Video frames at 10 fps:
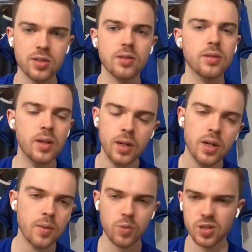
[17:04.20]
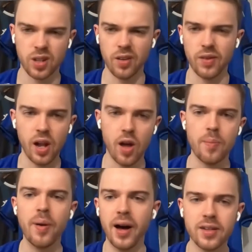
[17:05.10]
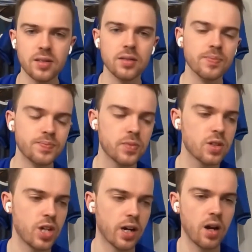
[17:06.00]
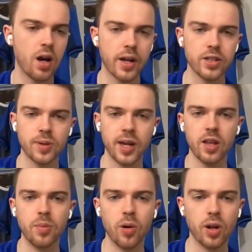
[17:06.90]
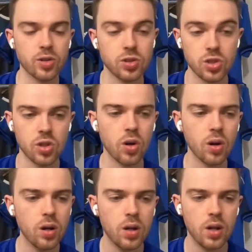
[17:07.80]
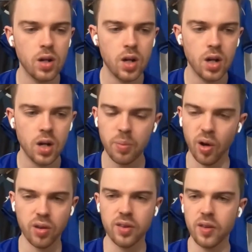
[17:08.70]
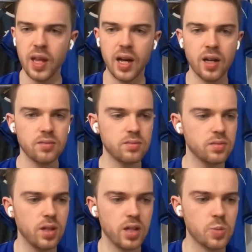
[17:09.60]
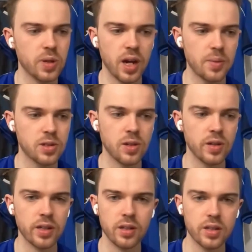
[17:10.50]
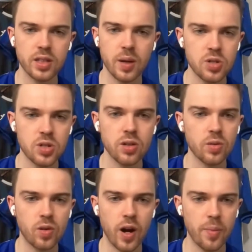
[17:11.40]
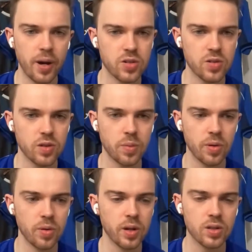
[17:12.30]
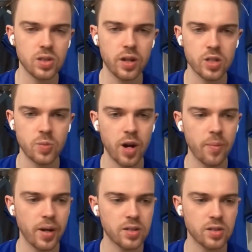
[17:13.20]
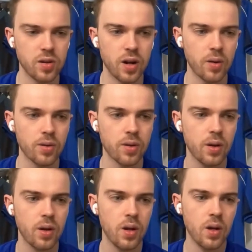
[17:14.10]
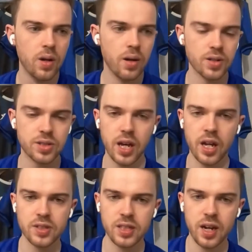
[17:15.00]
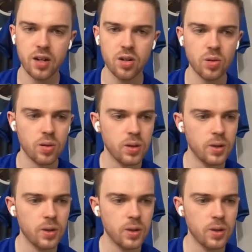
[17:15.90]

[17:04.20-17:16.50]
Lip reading: and was a kind of a light pass, and Jack Clark ends up getting the ball and goes to score. But other than that, he's been absolutely exceptional. Great passer of the ball, it looks like, spraying passes around, not scared of a tackle,